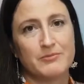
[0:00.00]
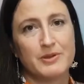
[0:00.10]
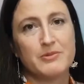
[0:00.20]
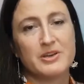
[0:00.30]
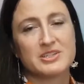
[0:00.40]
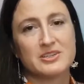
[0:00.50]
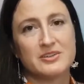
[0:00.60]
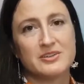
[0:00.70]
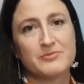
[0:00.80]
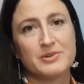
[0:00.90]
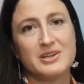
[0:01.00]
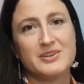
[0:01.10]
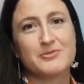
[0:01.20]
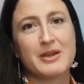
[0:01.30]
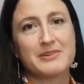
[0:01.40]
We worked on it
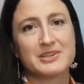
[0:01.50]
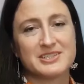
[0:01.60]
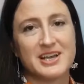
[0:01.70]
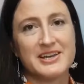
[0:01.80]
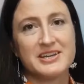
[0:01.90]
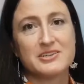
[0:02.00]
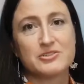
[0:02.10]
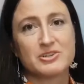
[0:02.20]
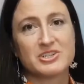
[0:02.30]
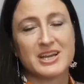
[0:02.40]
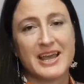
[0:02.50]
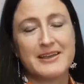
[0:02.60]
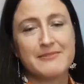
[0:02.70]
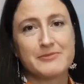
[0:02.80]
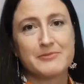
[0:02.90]
with graphic designer Trish
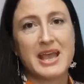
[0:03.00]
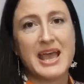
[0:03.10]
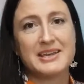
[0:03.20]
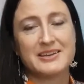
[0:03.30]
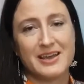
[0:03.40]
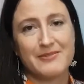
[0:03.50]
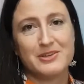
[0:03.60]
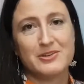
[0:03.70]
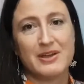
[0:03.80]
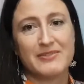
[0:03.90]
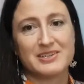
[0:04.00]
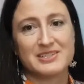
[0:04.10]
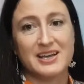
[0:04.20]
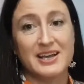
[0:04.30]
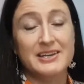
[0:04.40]
Lang from Candid Avenue Graphic
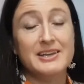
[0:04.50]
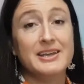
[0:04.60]
Design.